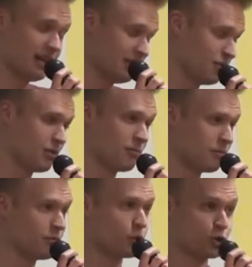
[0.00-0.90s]
I don't know,
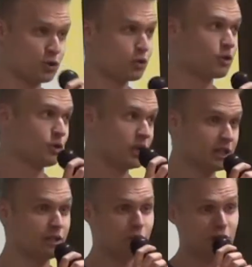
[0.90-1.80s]
for sure you
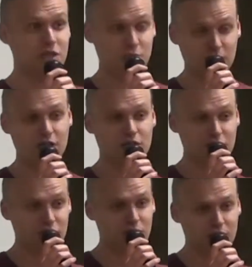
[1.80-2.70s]
had a lot of
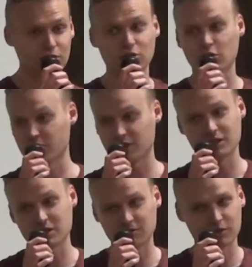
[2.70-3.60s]
experiences of being on
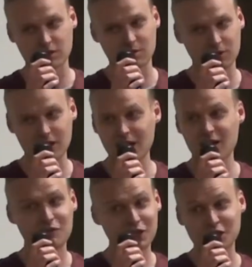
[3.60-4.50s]
conferences, for example,
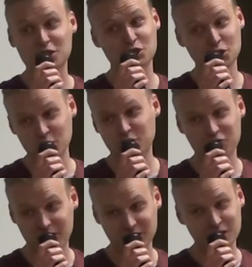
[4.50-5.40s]
when it's not
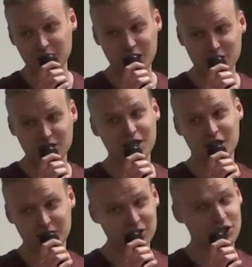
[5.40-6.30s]
fun. It's
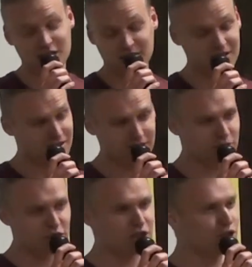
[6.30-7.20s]
like just,
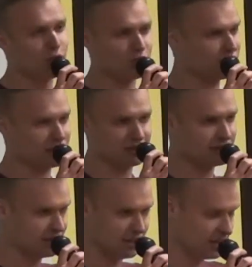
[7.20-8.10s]
you just lost,
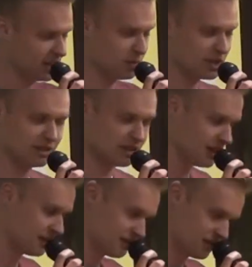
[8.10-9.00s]
like in the middle
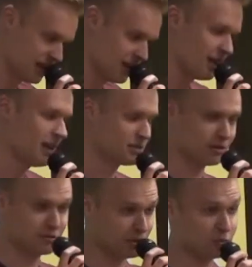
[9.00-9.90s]
end. And
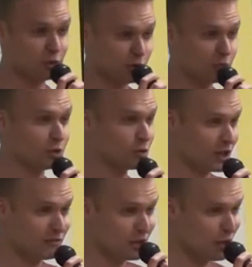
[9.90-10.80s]
so it's what we don't want
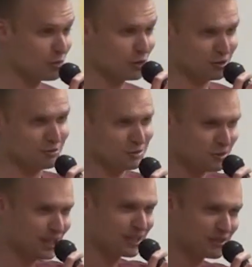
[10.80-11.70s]
to have in our project, which
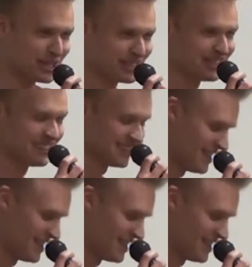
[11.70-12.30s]
we're running with Adil.